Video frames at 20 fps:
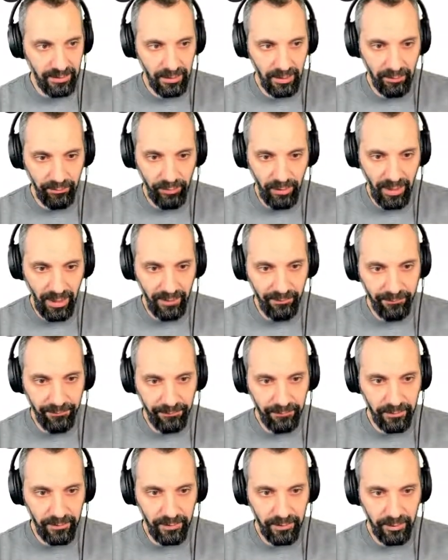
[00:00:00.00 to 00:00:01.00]
if you have
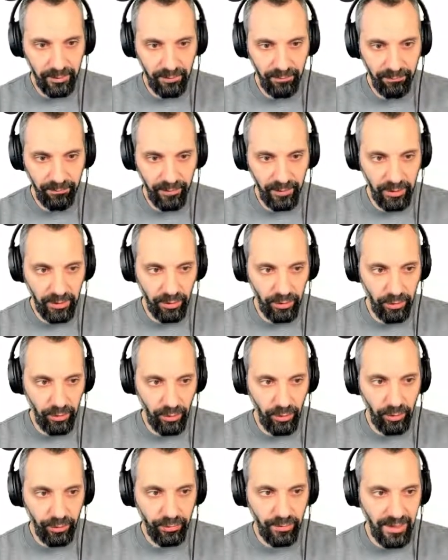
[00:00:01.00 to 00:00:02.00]
configured
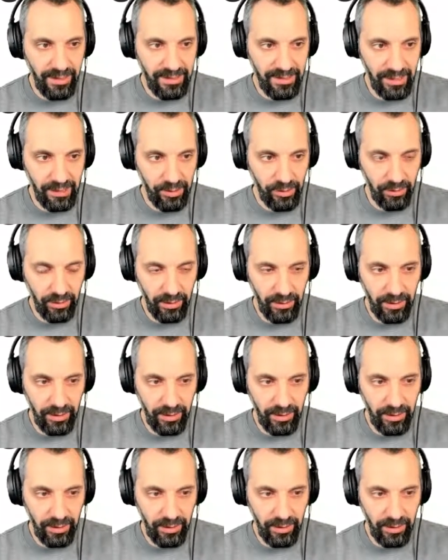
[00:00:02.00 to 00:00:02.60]
your authorization